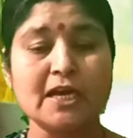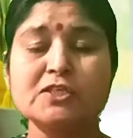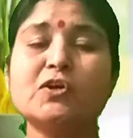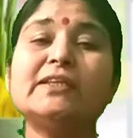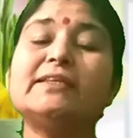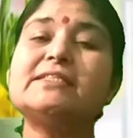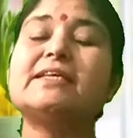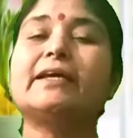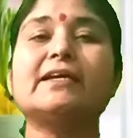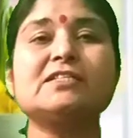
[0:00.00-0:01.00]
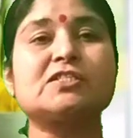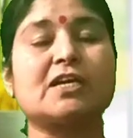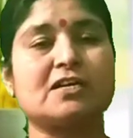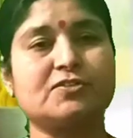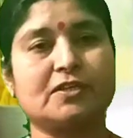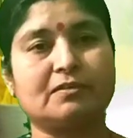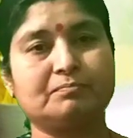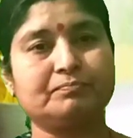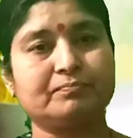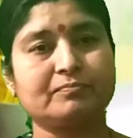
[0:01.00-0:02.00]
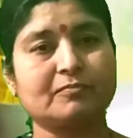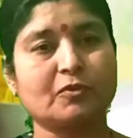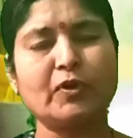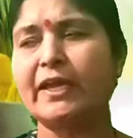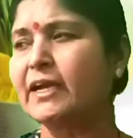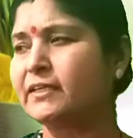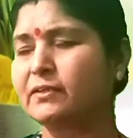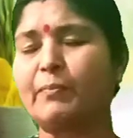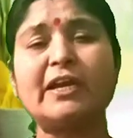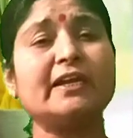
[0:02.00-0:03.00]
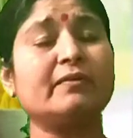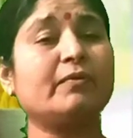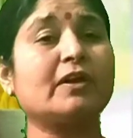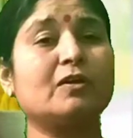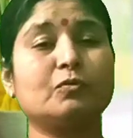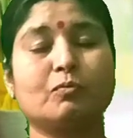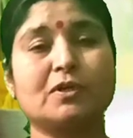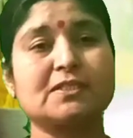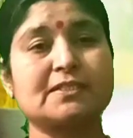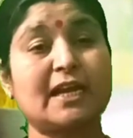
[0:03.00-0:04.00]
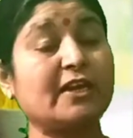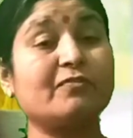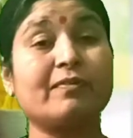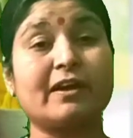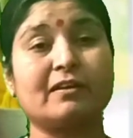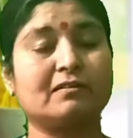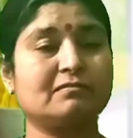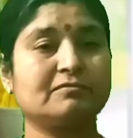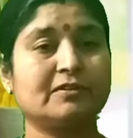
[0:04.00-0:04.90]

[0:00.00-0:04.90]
So in this second stanza, we get many difficult words like fair.